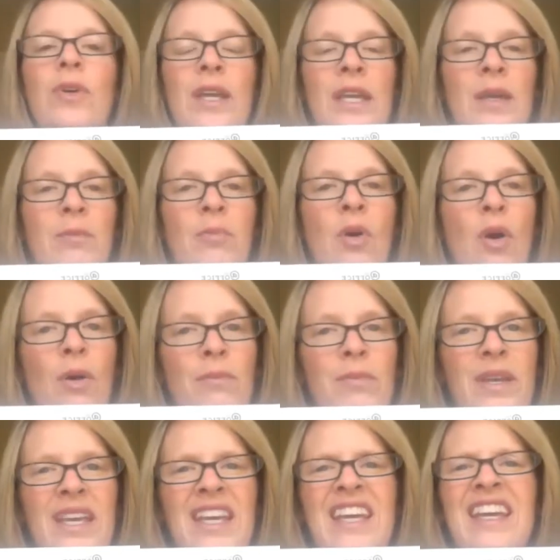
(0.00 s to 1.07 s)
in part
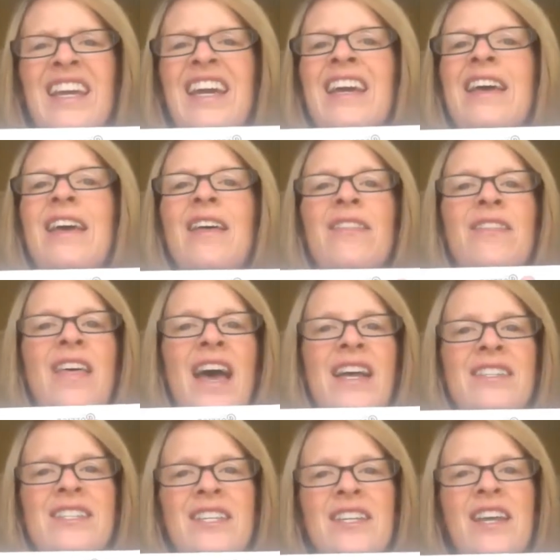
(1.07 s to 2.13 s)
B,
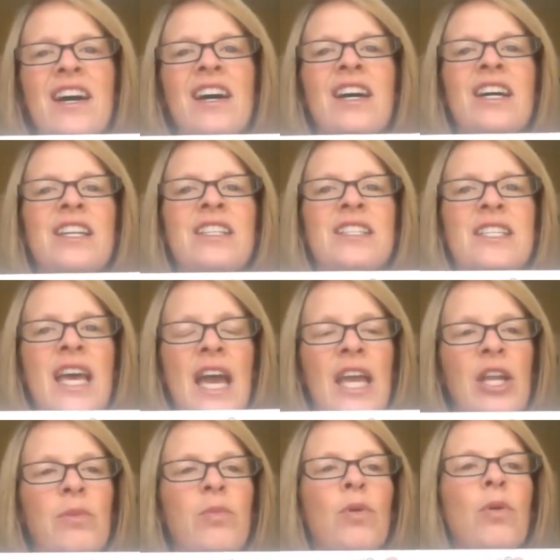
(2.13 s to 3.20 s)
that's an
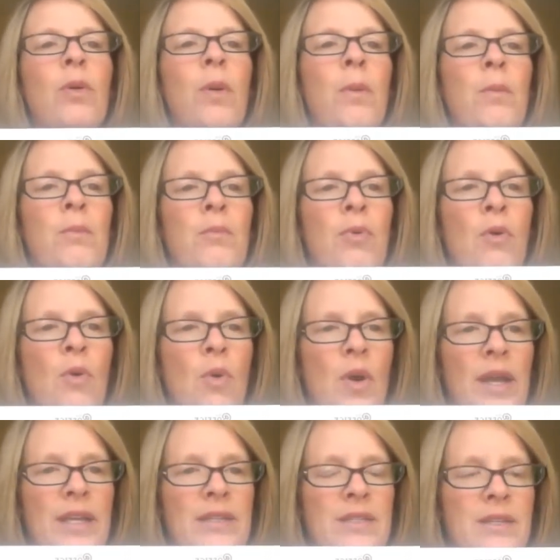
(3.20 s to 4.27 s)
unattainable
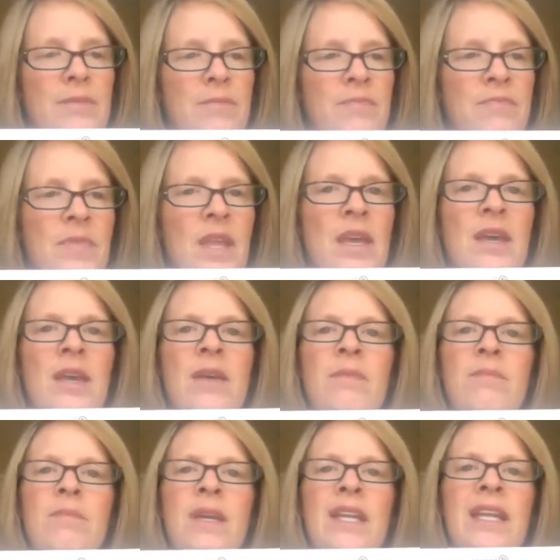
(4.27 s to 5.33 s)
point,
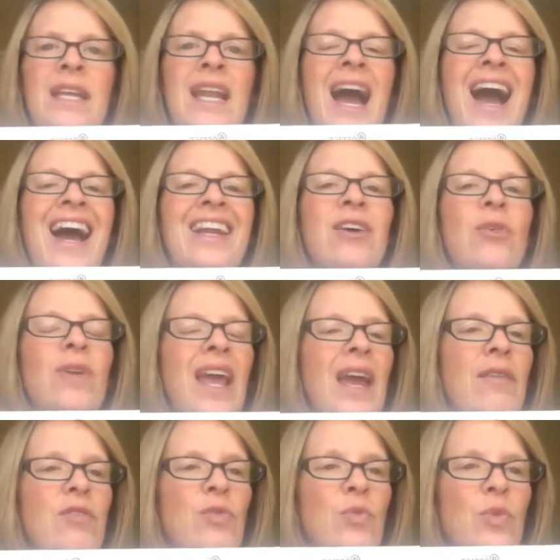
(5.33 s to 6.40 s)
meaning I don't
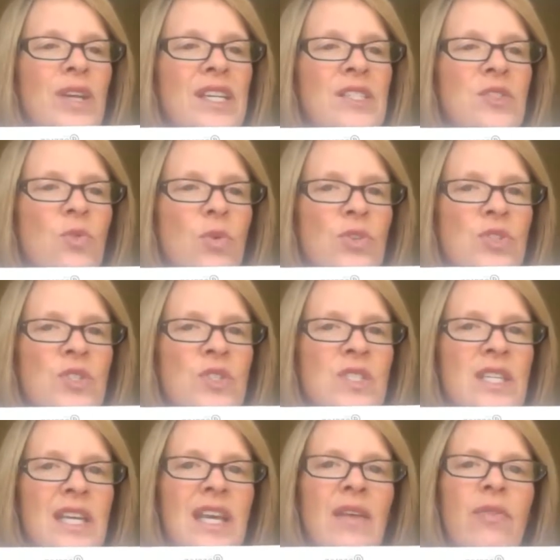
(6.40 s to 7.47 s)
have the resources
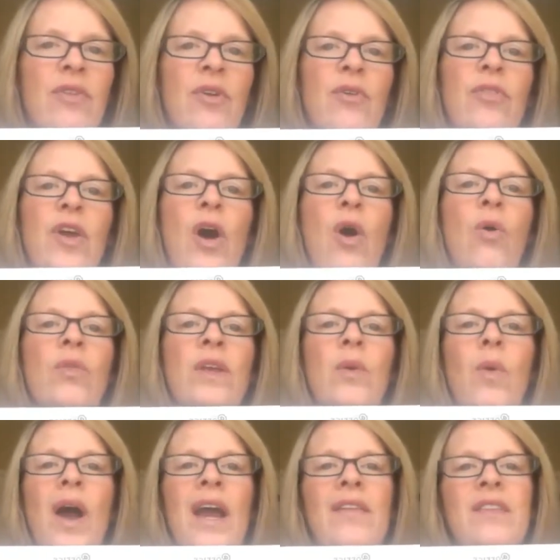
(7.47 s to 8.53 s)
to get there. The only
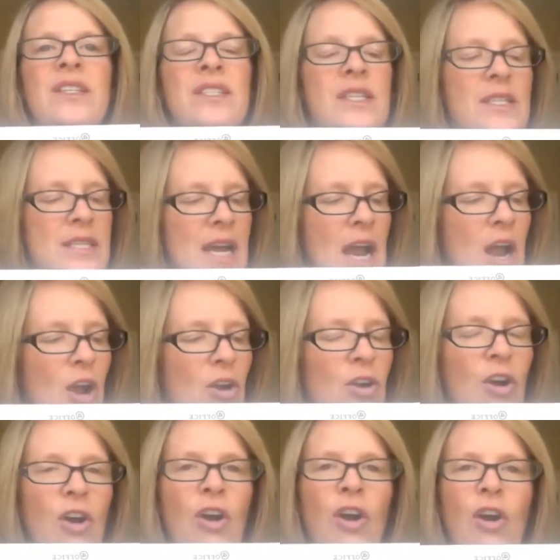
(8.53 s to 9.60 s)
way this entire
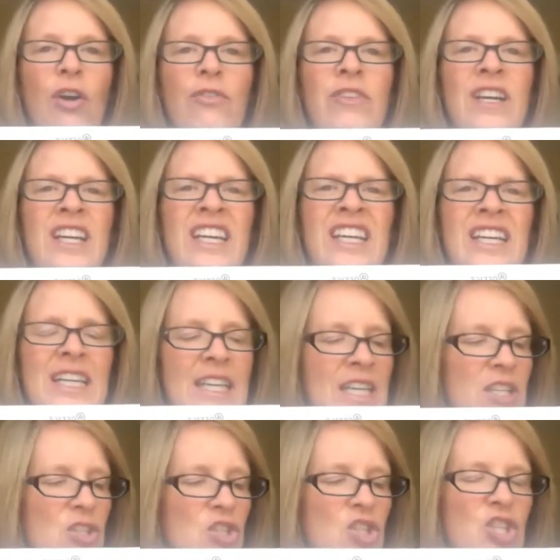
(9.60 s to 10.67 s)
curve
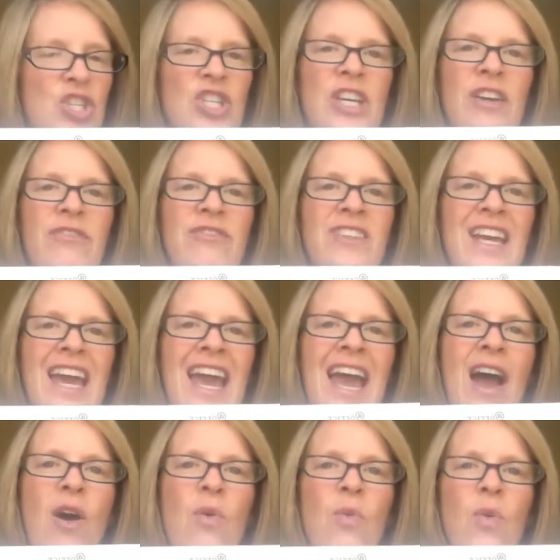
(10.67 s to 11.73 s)
can shift
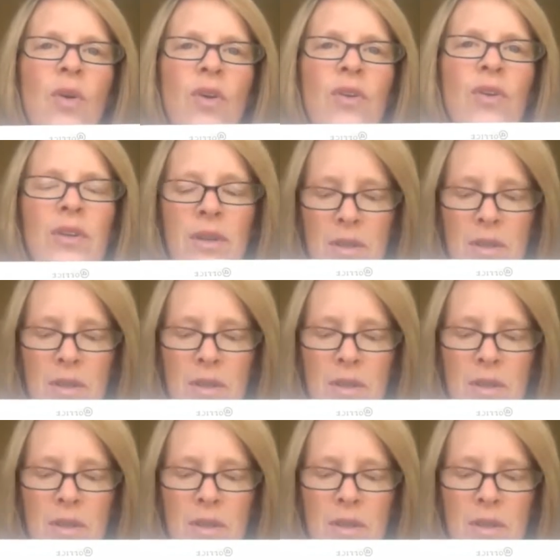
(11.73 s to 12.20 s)
outward,